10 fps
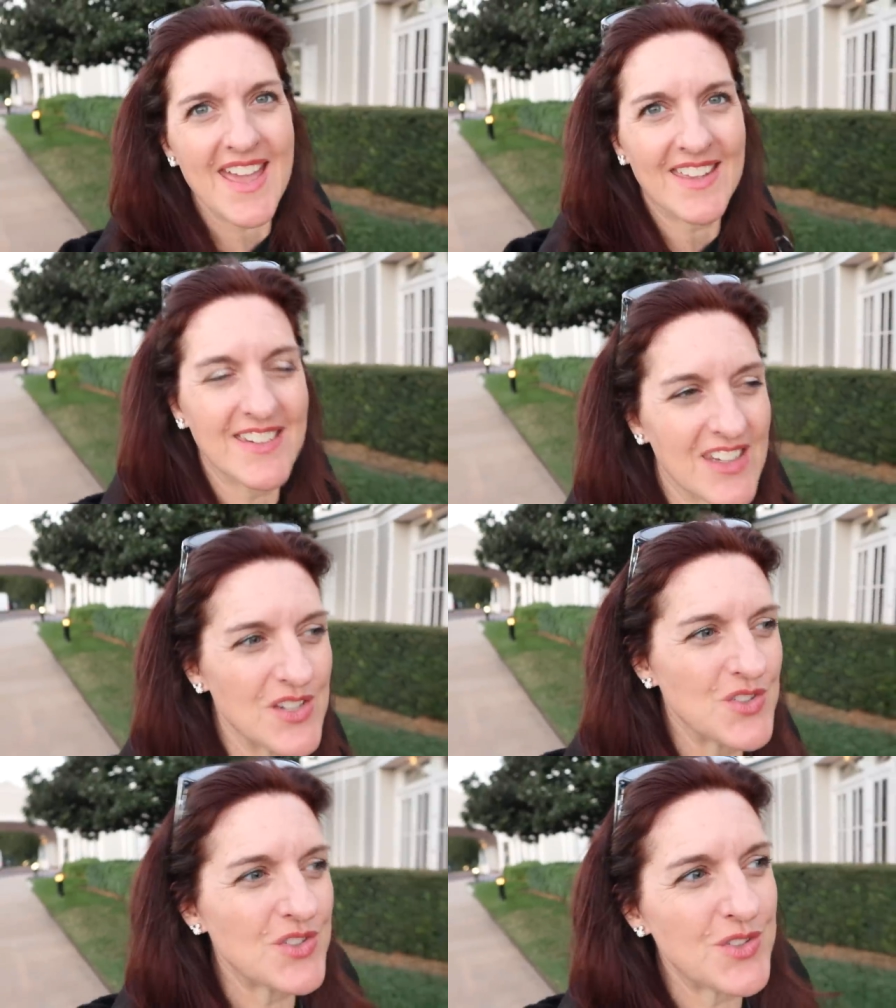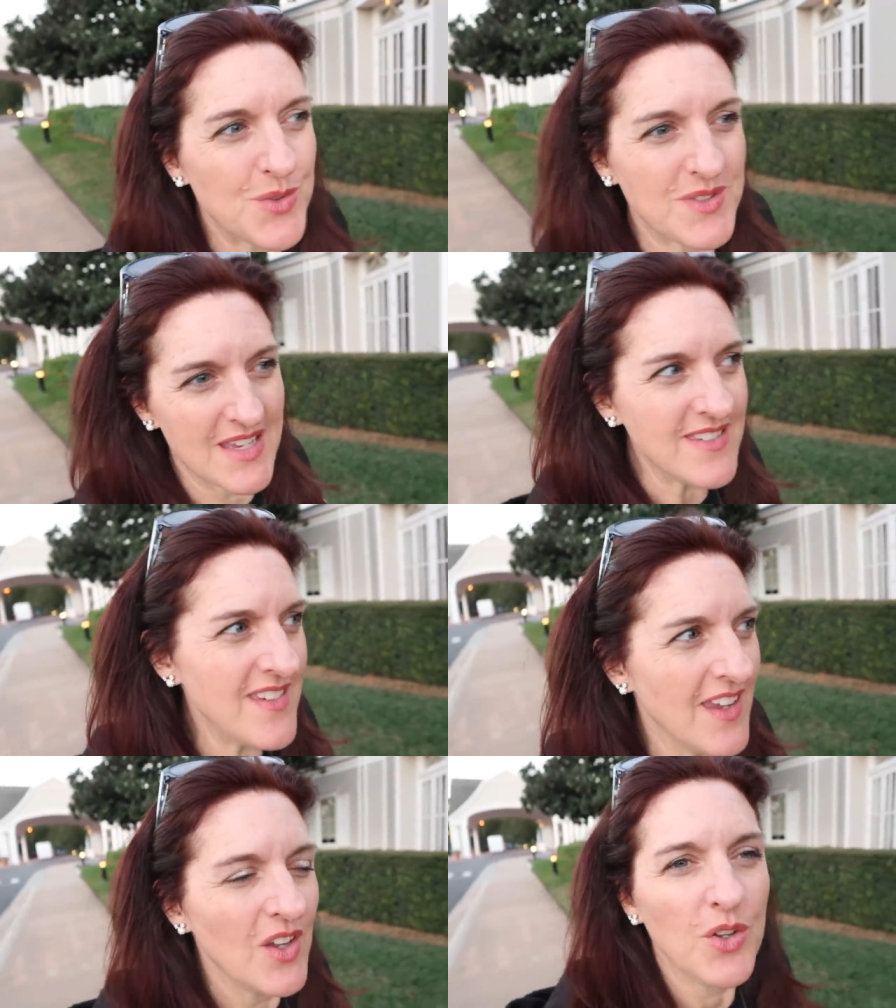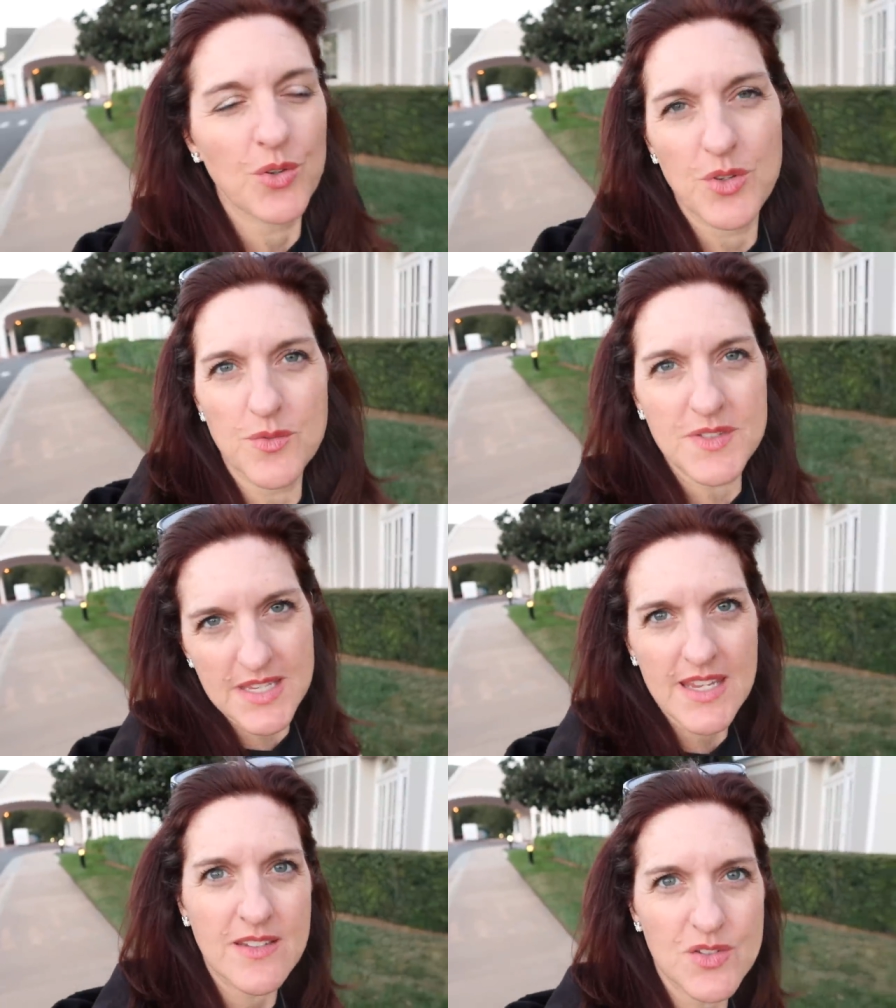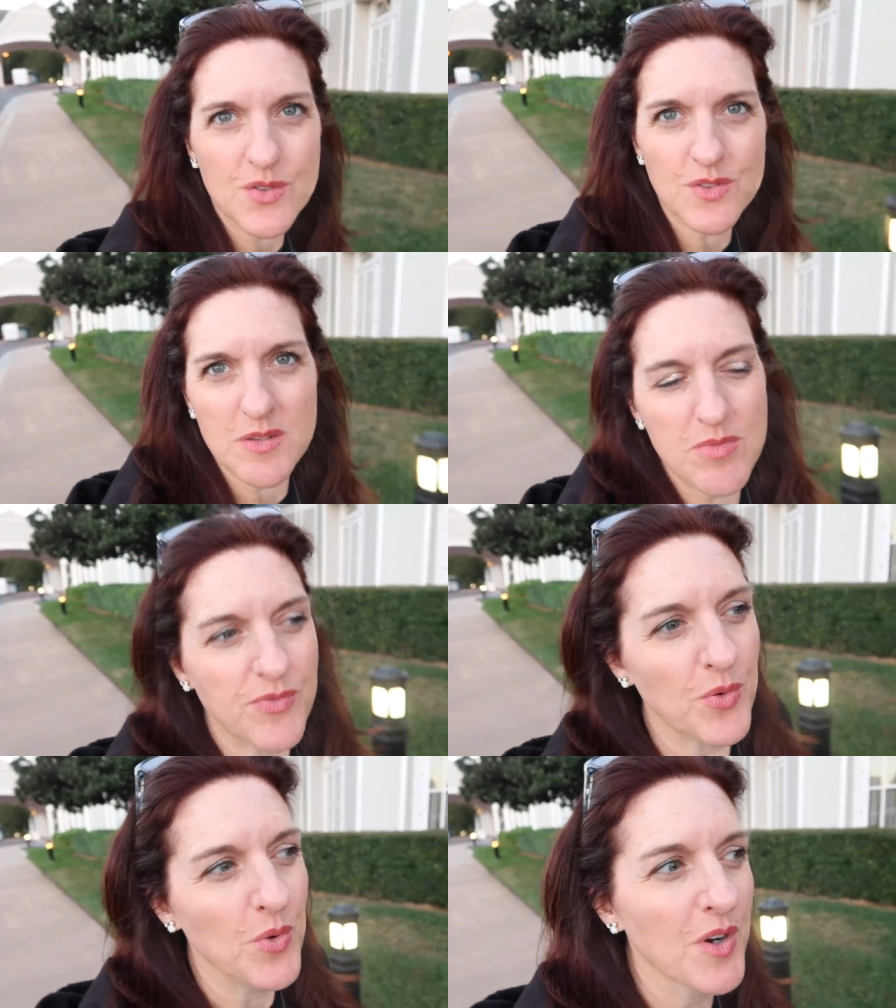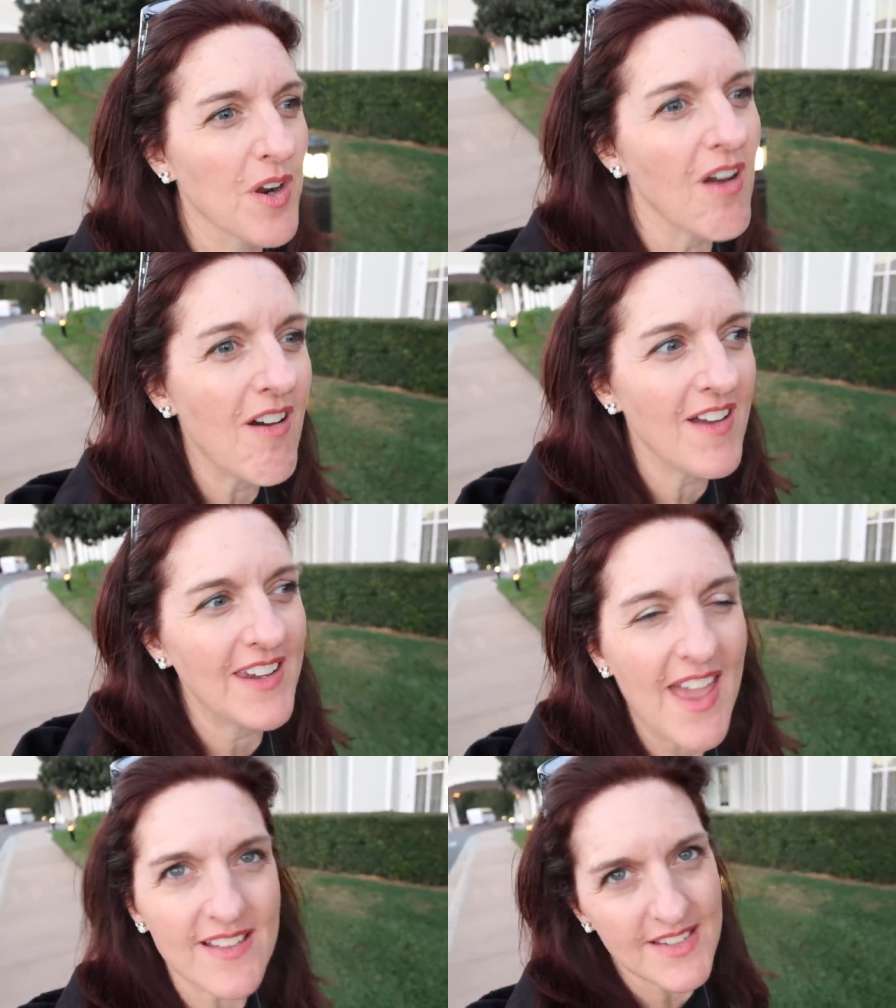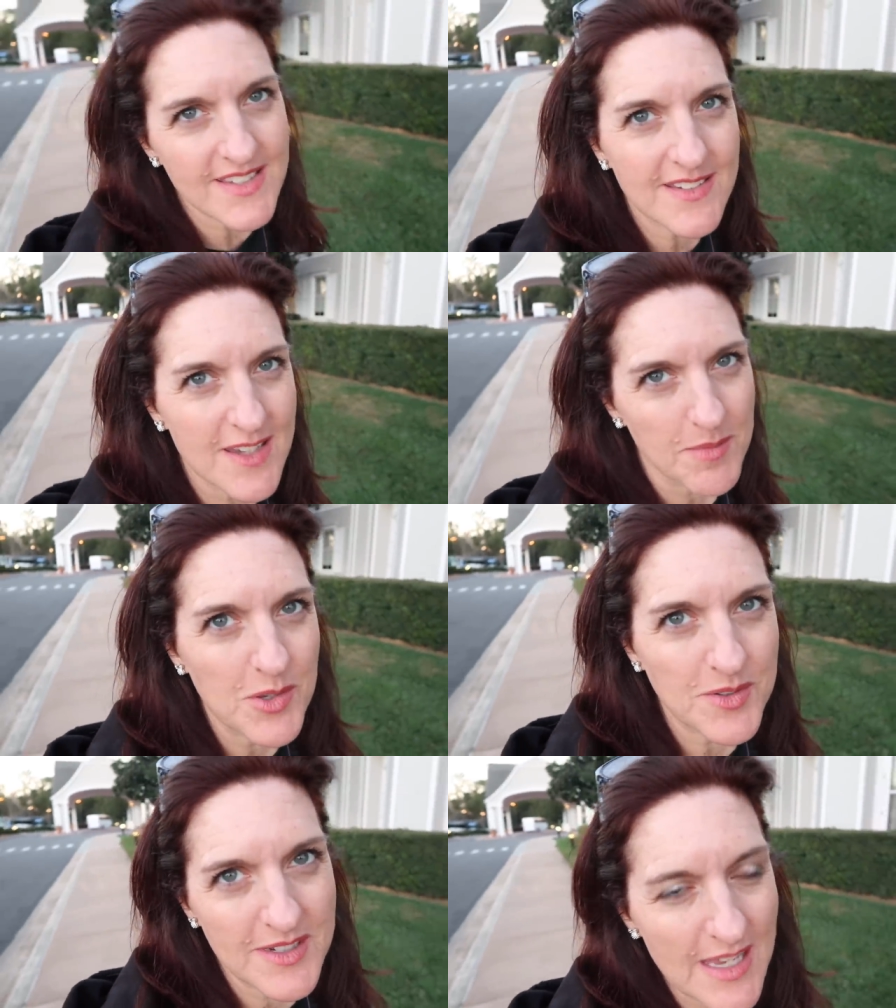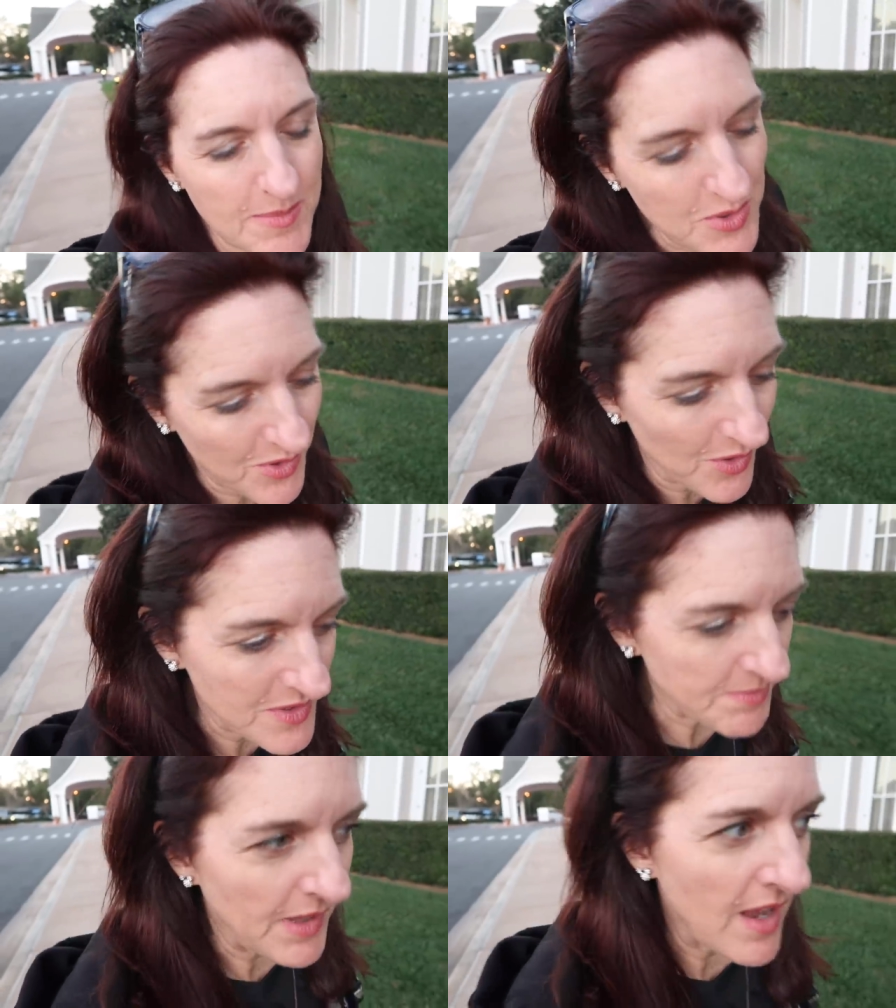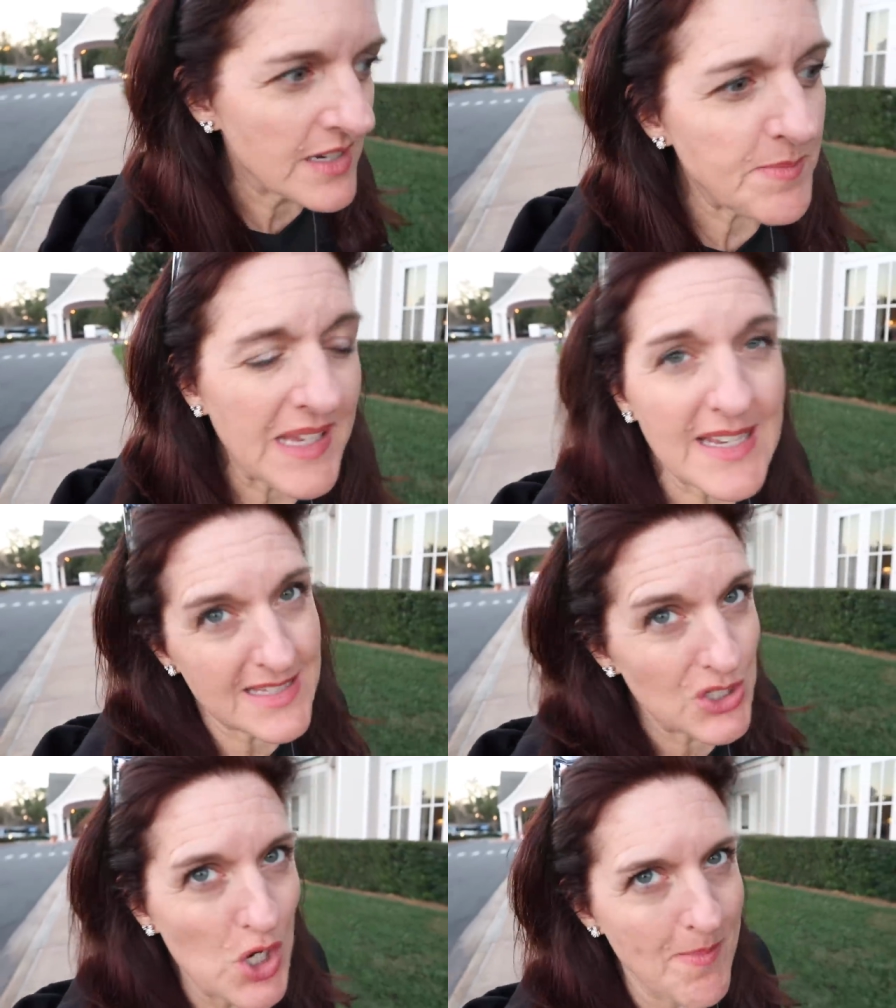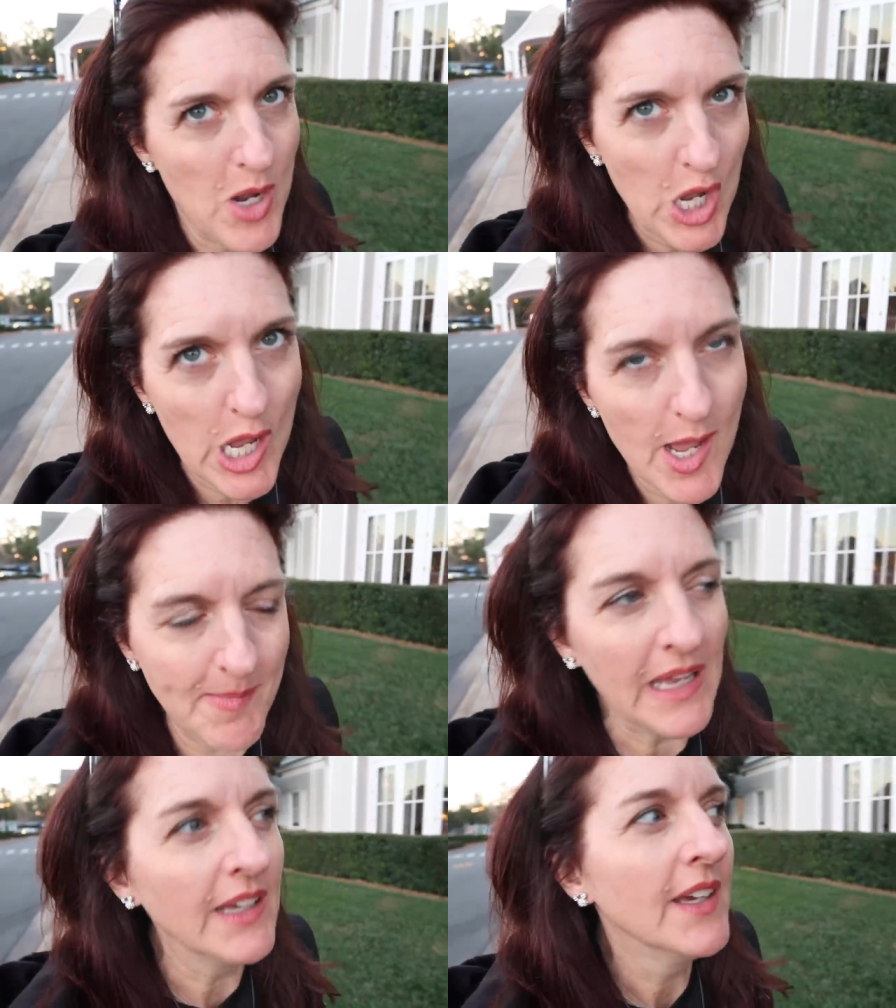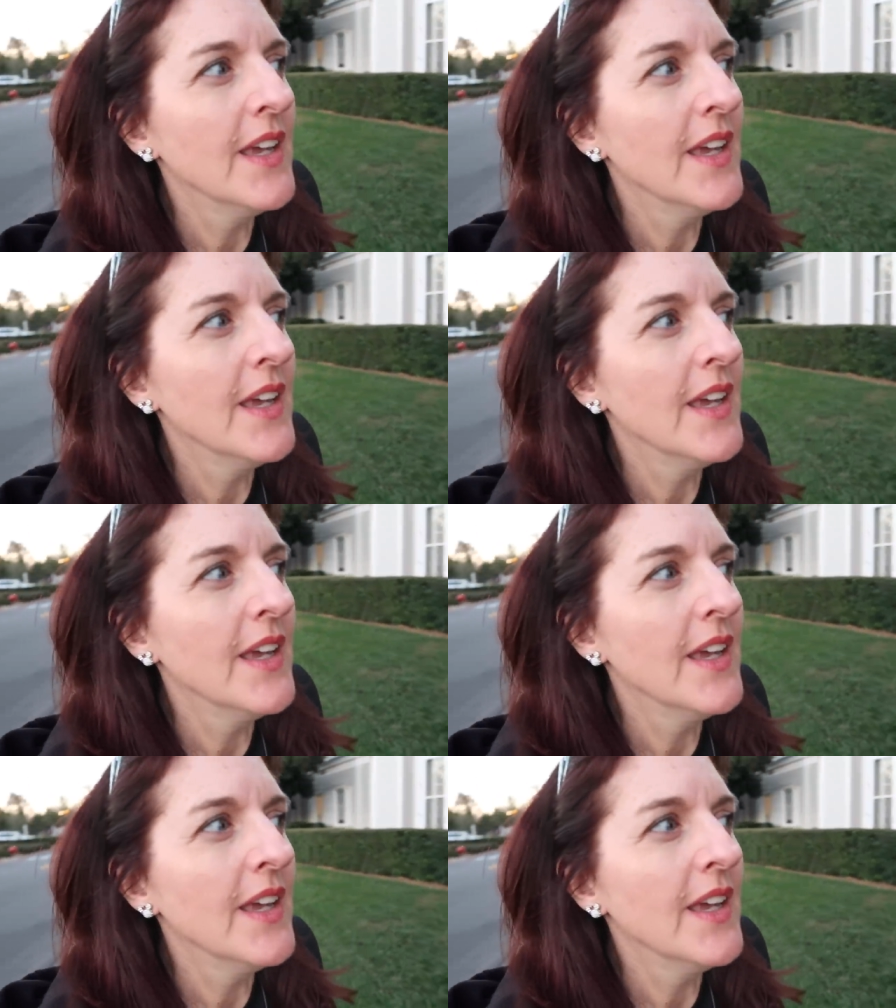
and Susan, who you've seen Susie before on Alice and WDW Girls blogs because it's her mom.